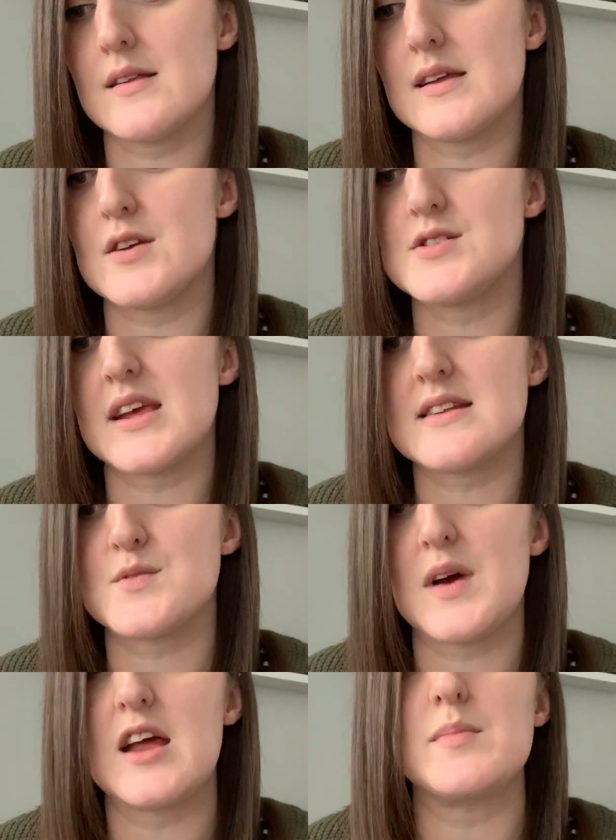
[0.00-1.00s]
He usually gets
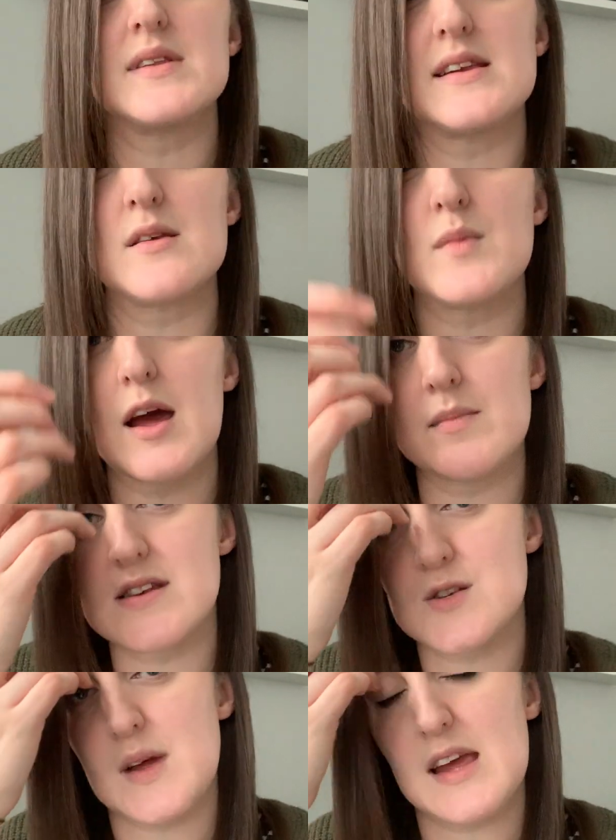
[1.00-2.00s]
weighed, but they didn't weigh him
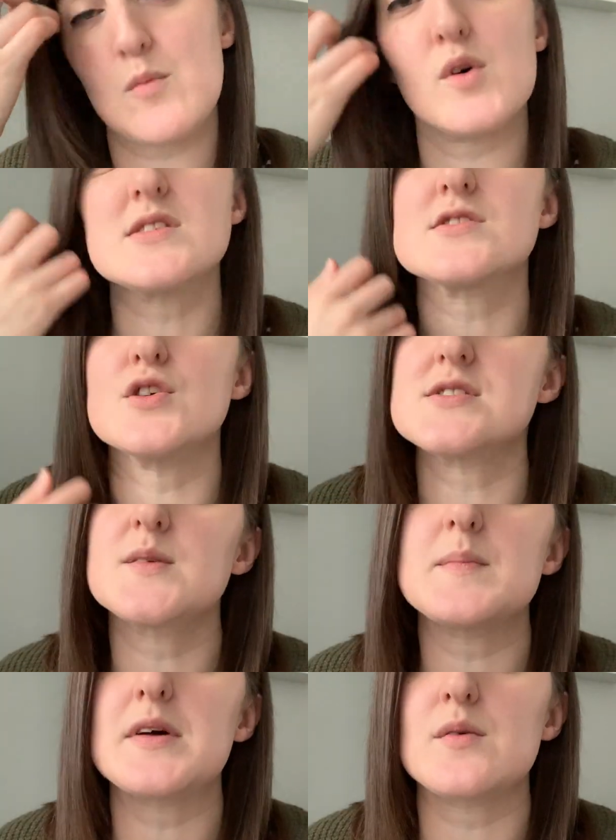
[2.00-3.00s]
this week. He was losing a
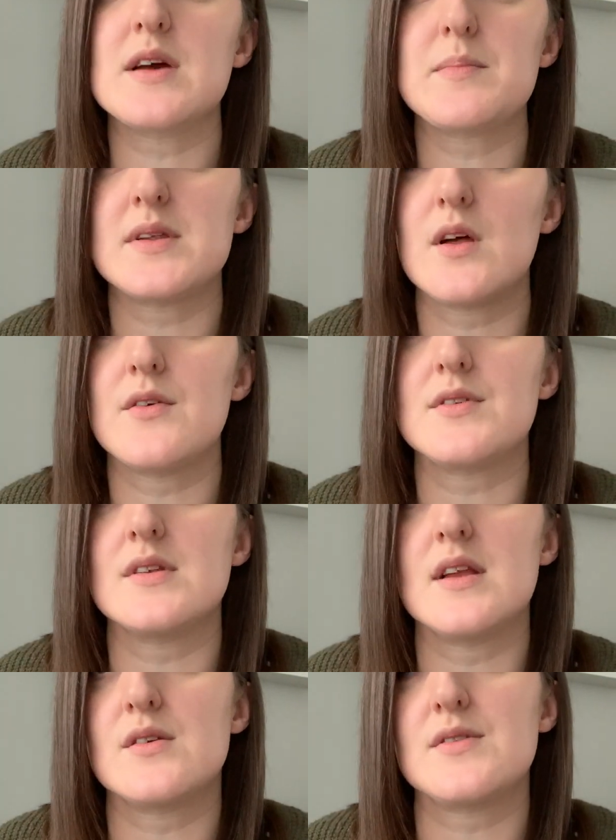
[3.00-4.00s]
wee bit of weight, but
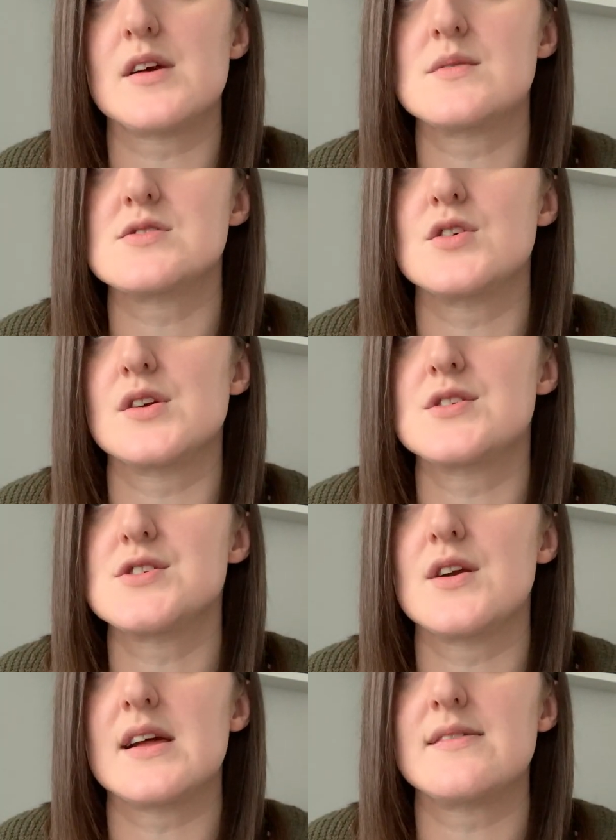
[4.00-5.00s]
nothing. I don't think it was too
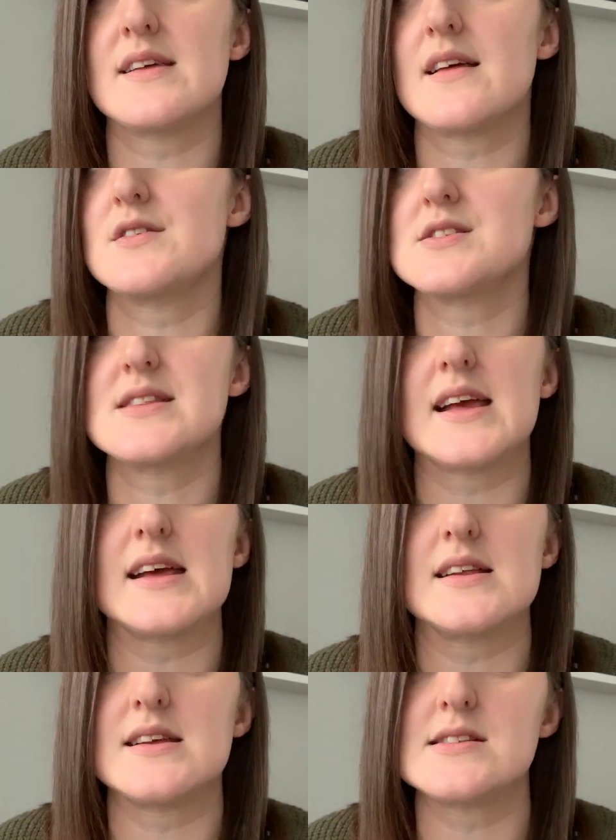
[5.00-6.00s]
concerning. I think they're just thinking
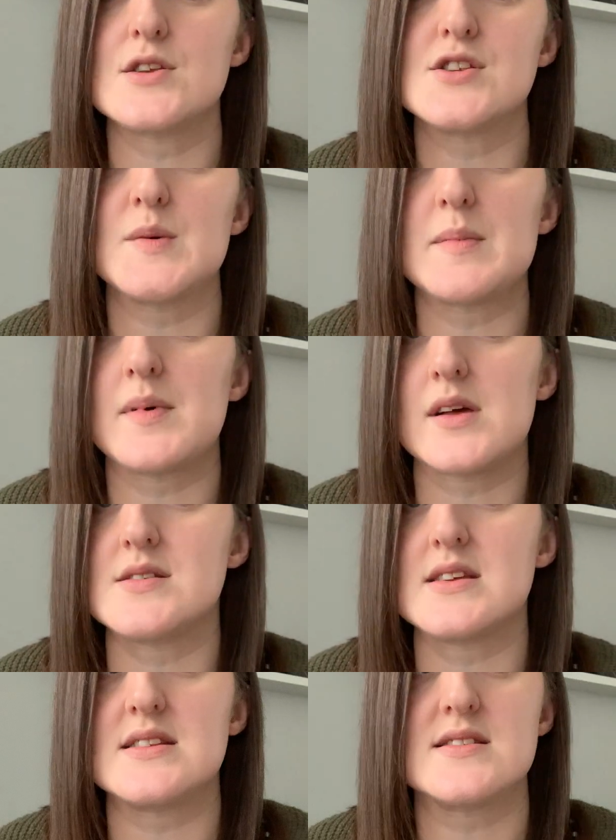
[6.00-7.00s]
that he's losing weight because
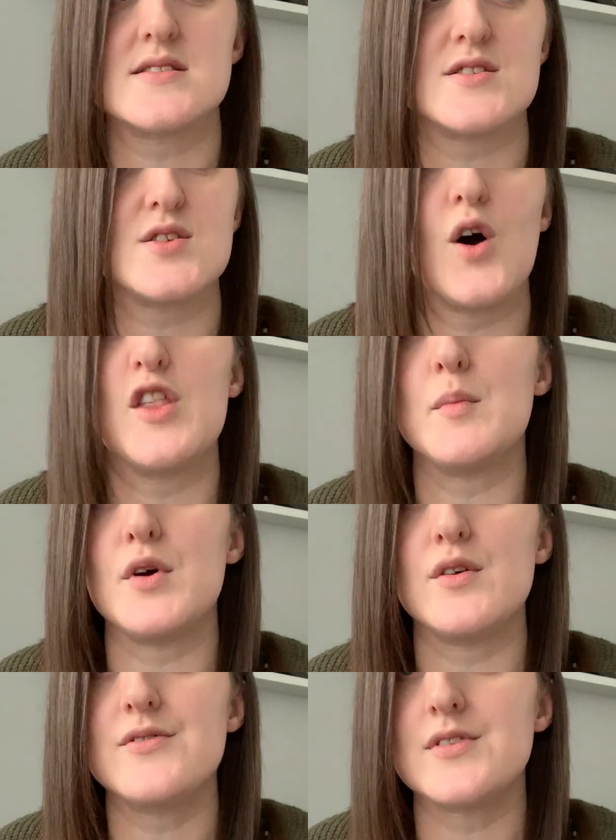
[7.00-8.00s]
he's just on the
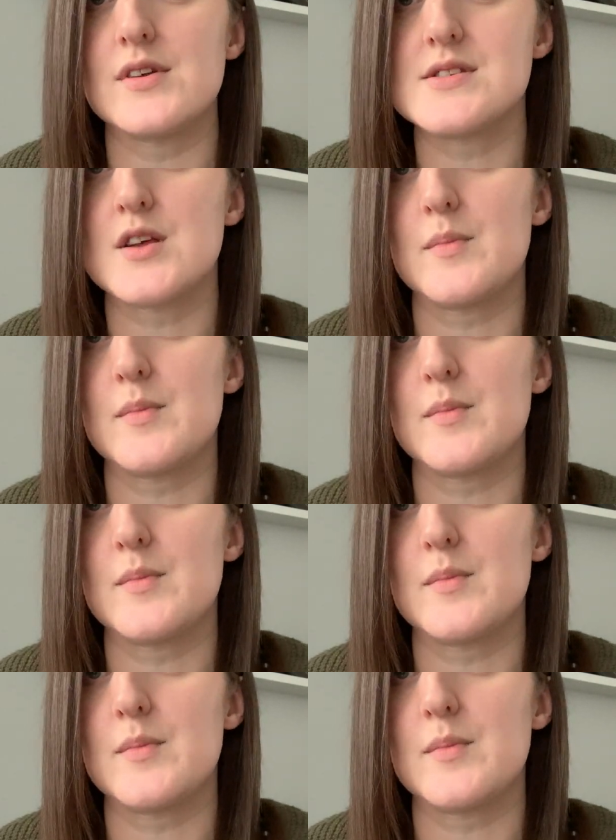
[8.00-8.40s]
move nonstop.